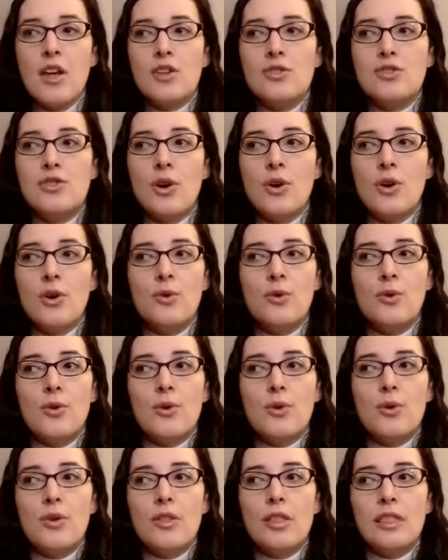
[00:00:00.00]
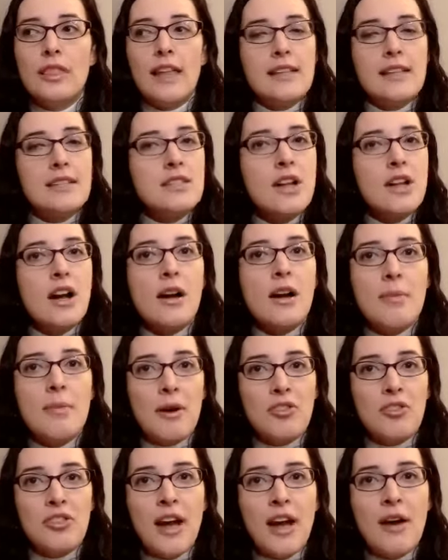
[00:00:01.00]
So let's talk
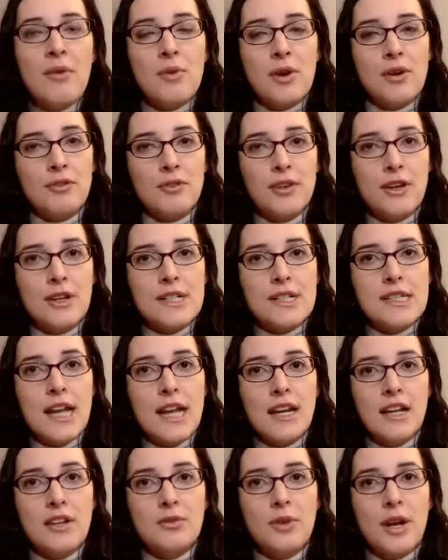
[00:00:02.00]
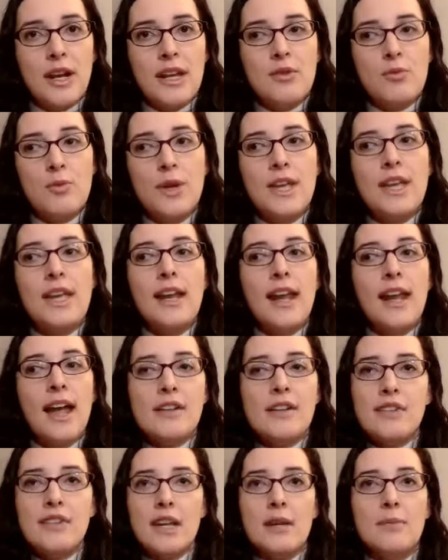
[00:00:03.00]
about that one for a second, right? We can
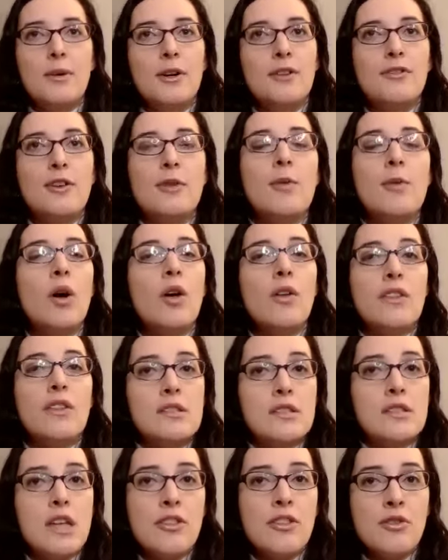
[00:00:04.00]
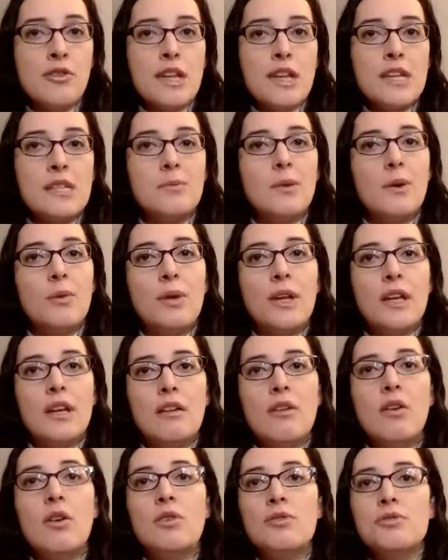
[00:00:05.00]
have input from all these other things, but we
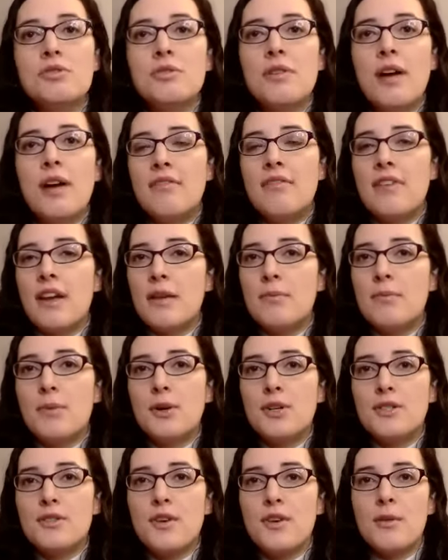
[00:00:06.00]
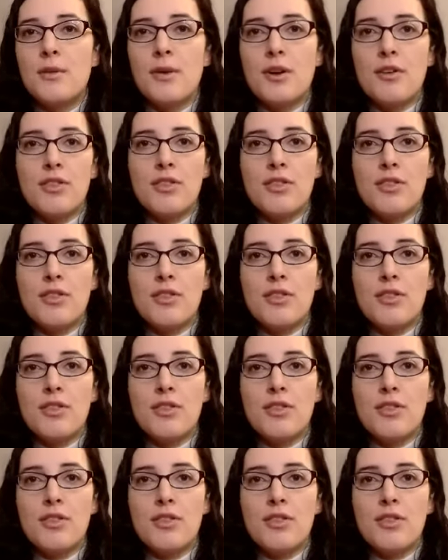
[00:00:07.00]
can also have inputs from our